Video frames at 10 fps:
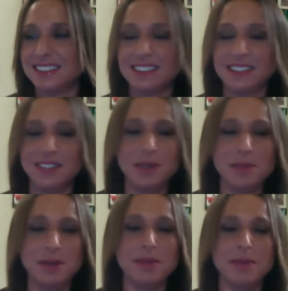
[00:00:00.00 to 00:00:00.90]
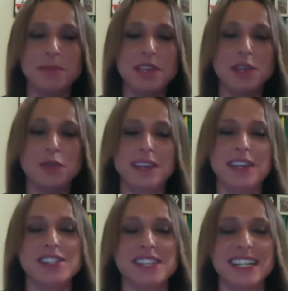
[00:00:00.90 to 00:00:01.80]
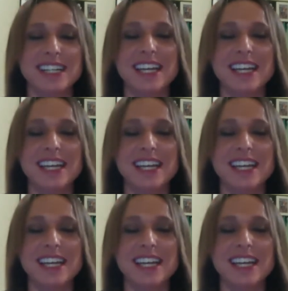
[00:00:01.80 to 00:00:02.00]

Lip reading: No problem. Thank you for being here, Sarah.